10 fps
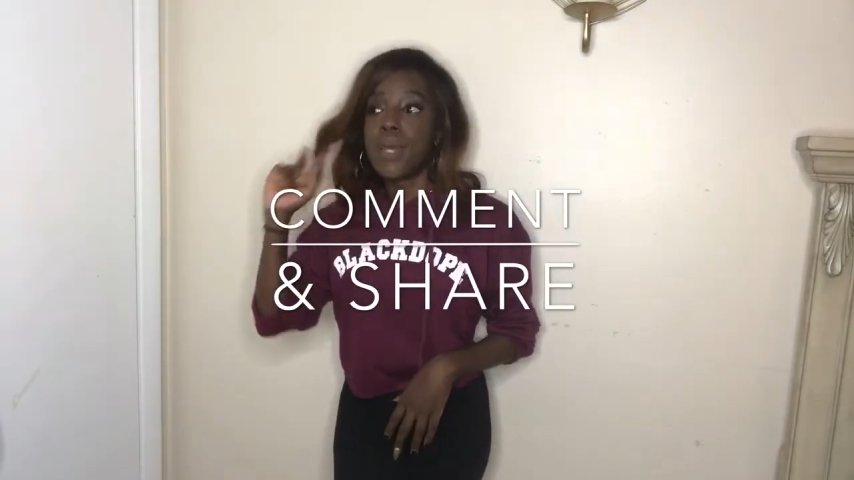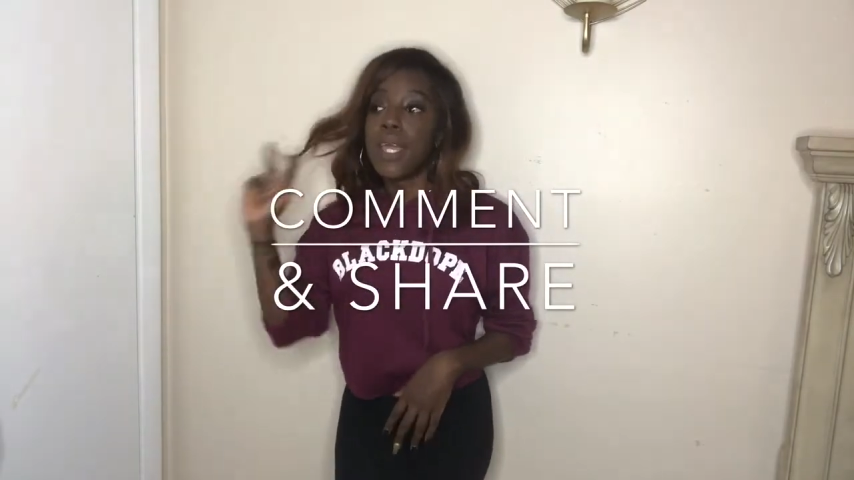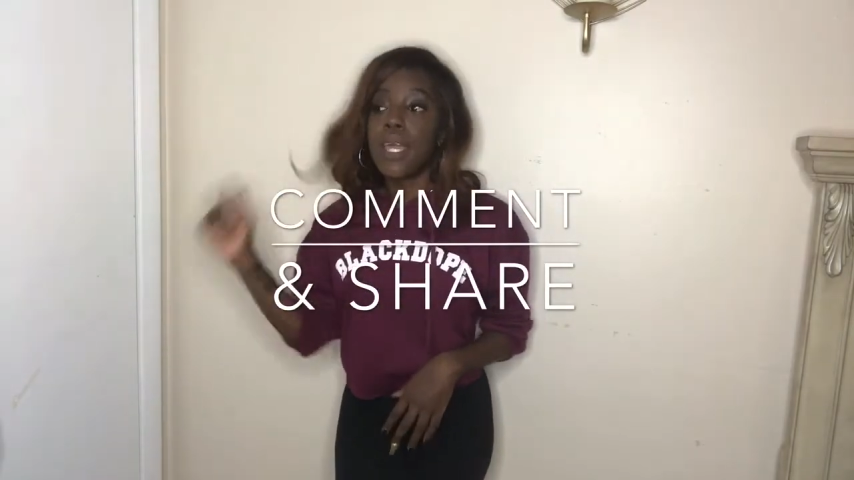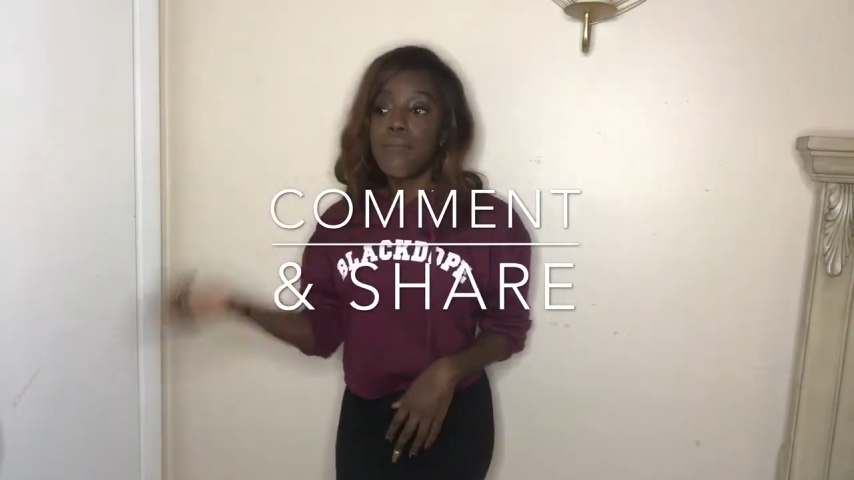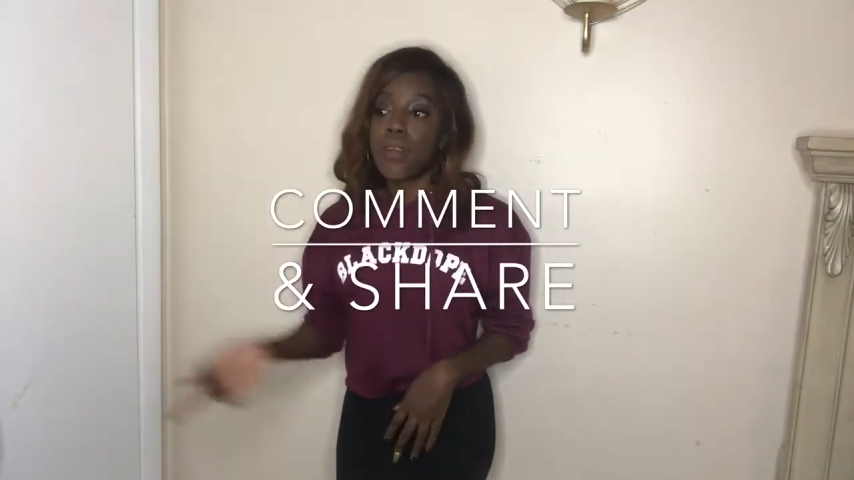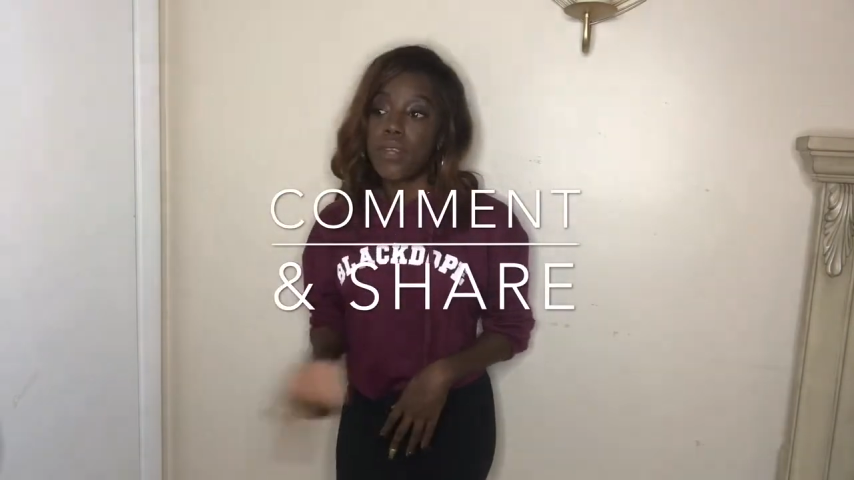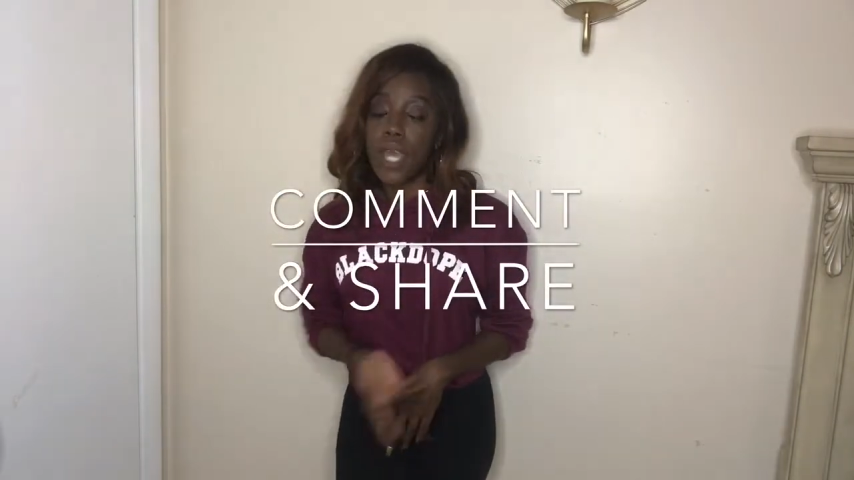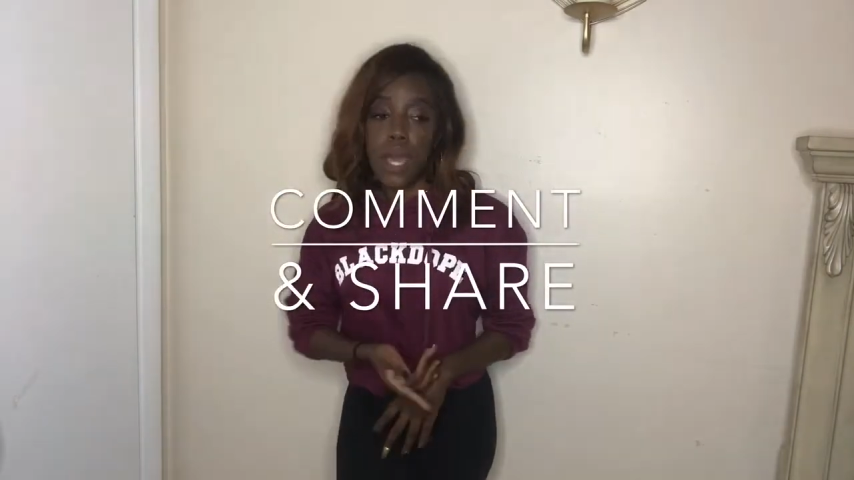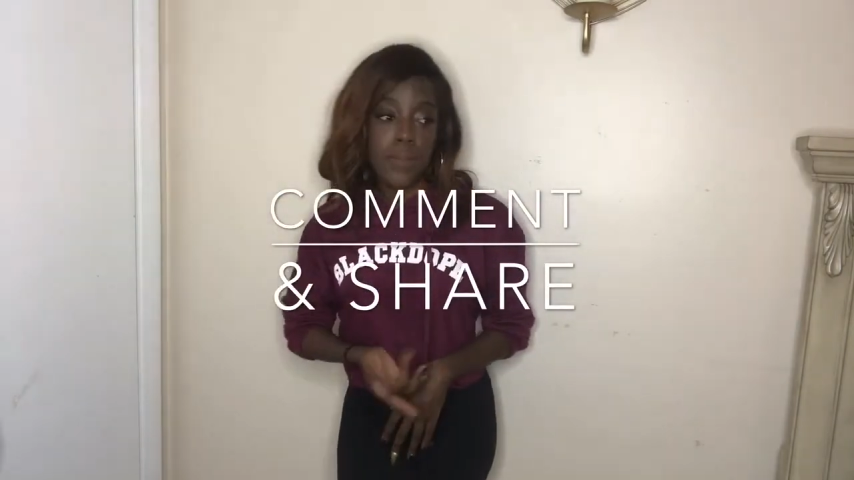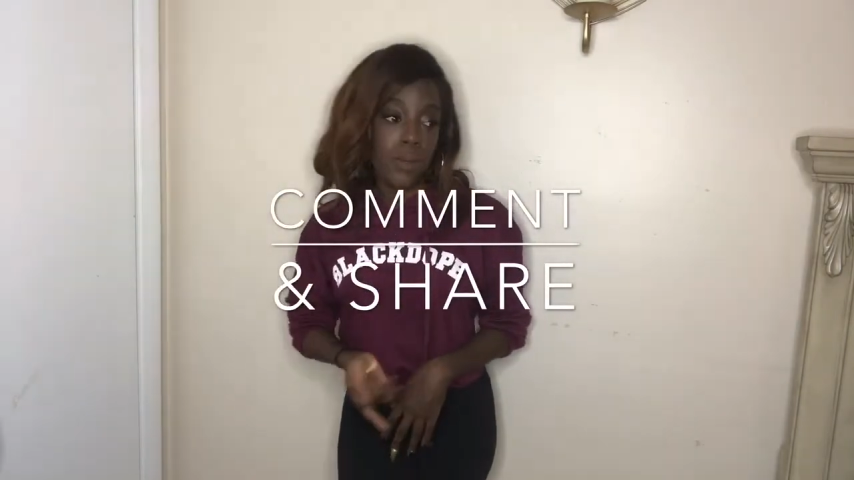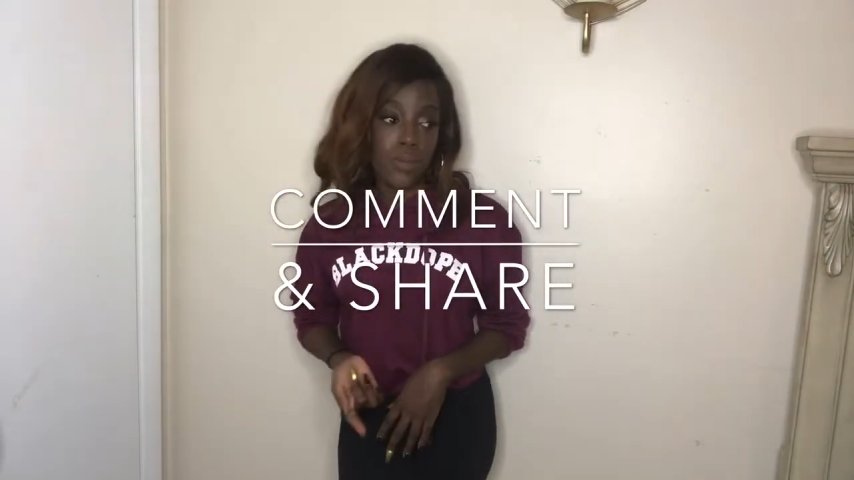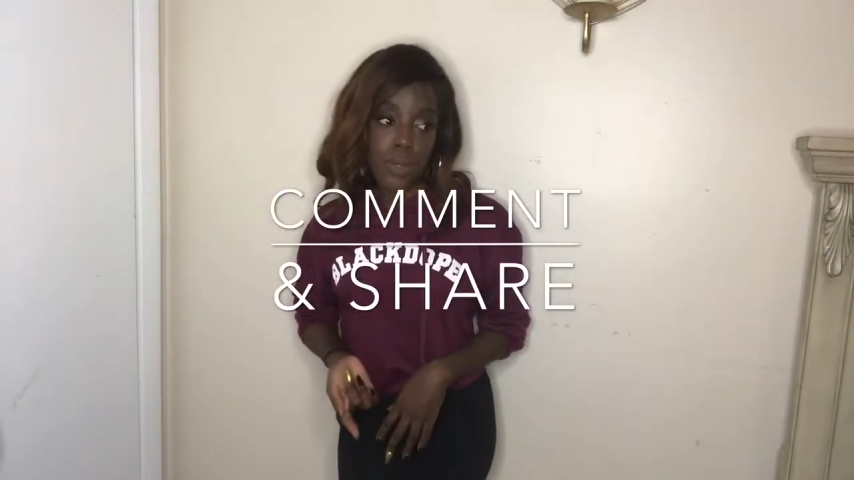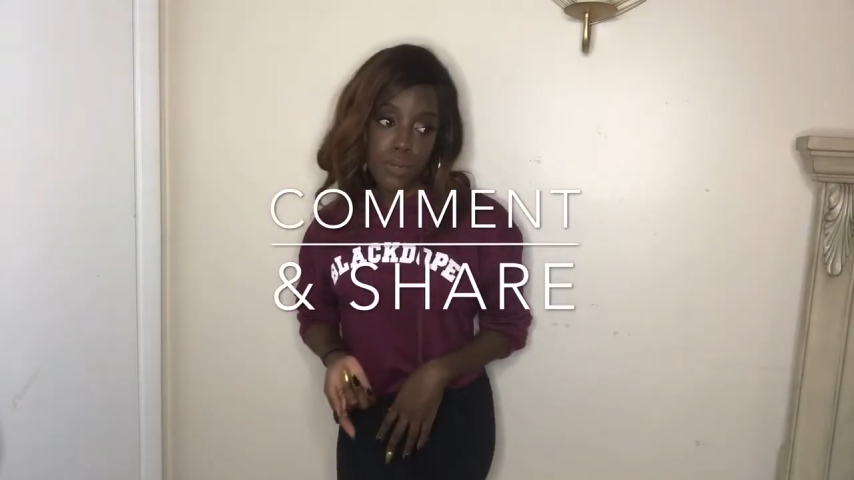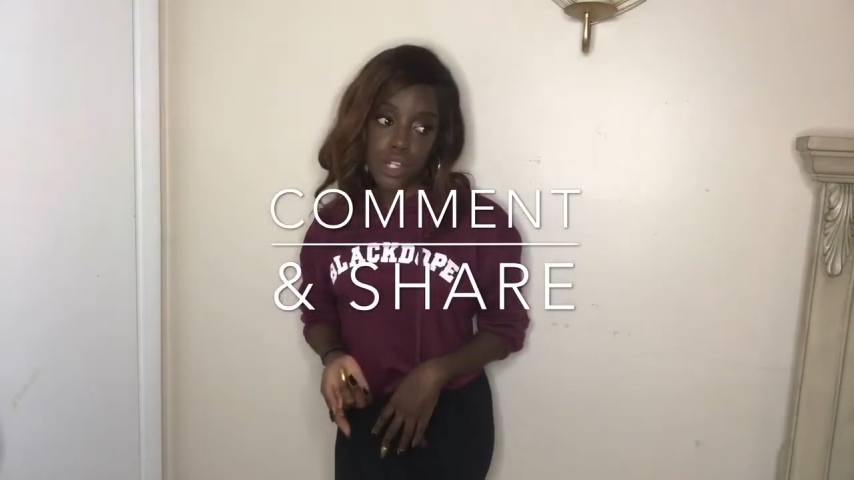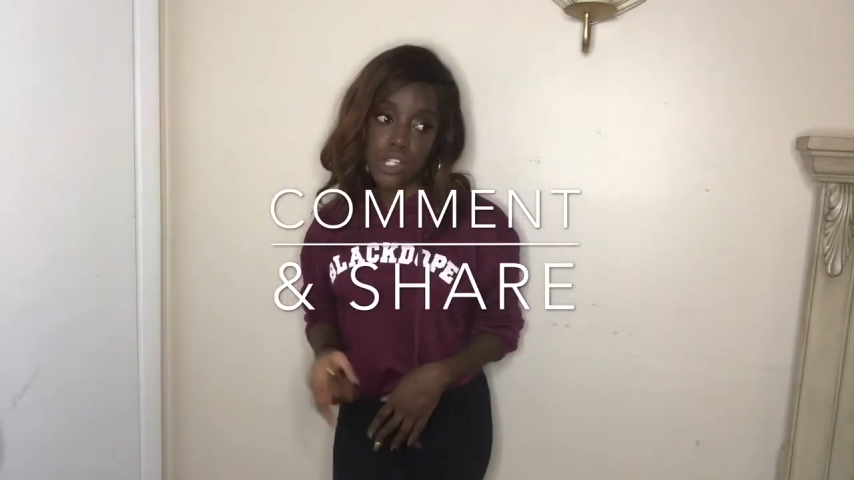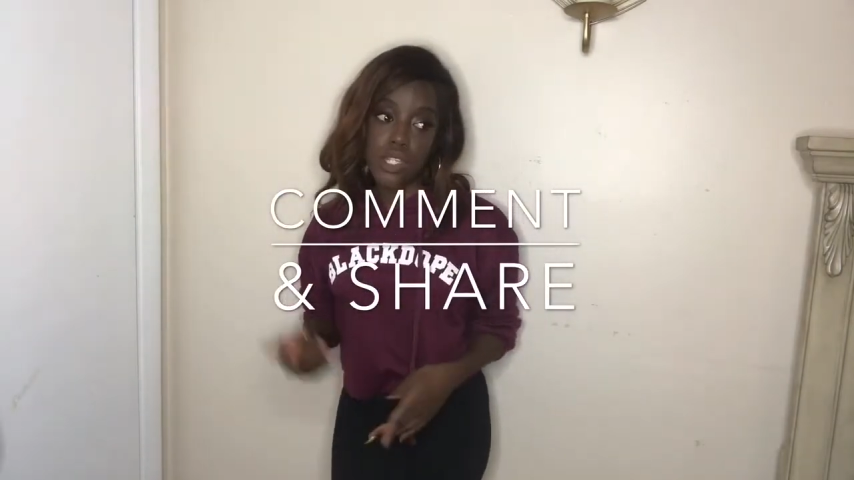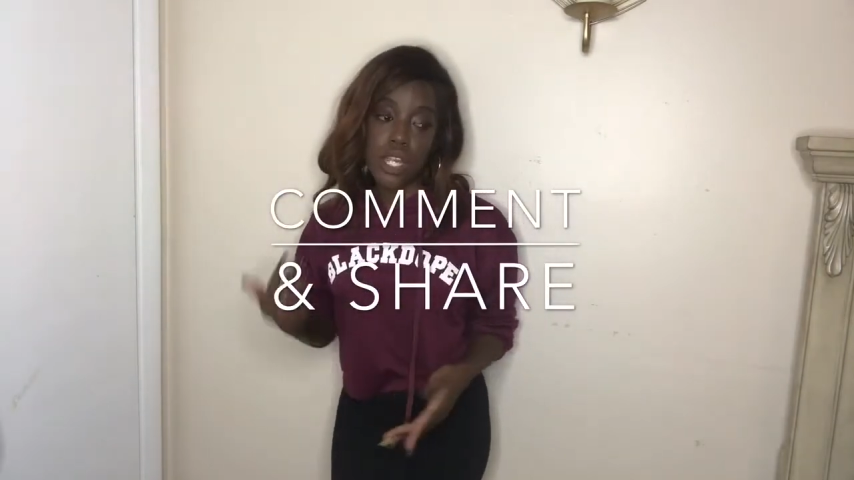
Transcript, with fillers: I am very happy with my purchase,